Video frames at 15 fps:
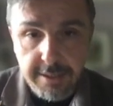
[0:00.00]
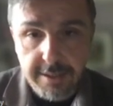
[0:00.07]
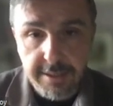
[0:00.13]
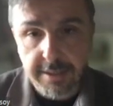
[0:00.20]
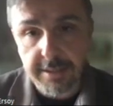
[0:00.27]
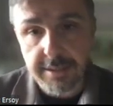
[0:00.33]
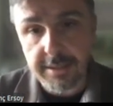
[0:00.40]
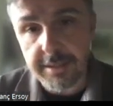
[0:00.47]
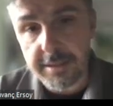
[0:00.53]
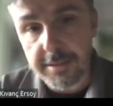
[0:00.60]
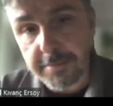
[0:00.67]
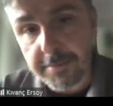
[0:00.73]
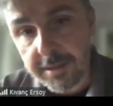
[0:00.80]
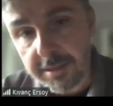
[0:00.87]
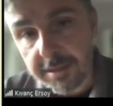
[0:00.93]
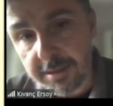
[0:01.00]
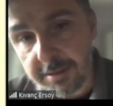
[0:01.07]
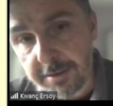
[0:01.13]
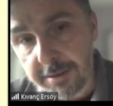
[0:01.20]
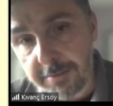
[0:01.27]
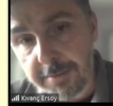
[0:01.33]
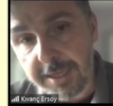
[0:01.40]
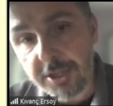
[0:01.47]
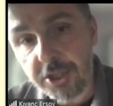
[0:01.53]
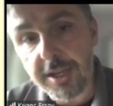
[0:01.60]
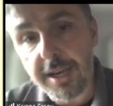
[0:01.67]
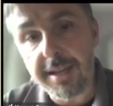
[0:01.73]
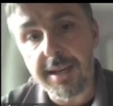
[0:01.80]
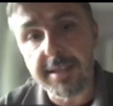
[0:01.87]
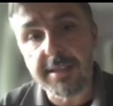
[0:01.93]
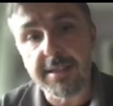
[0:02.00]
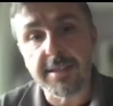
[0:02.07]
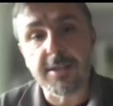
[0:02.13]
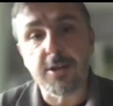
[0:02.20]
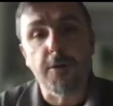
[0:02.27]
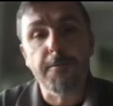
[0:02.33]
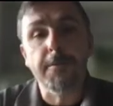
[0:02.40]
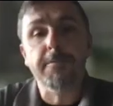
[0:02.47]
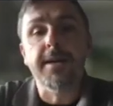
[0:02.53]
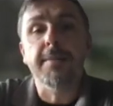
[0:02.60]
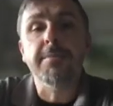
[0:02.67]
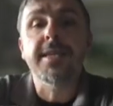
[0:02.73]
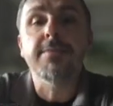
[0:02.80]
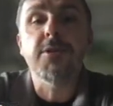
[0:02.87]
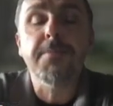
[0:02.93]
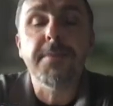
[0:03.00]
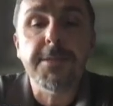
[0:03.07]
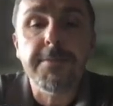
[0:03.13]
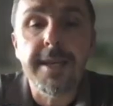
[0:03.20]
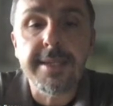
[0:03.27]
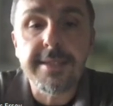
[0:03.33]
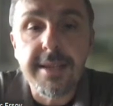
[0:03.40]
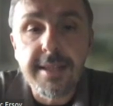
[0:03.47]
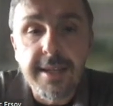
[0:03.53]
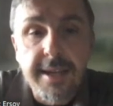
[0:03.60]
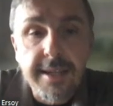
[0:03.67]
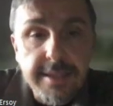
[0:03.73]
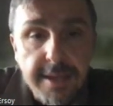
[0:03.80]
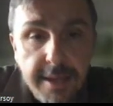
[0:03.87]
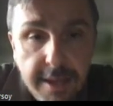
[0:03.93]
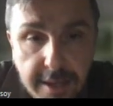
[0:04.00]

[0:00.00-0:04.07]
and the OP prime subgroup is PSL, and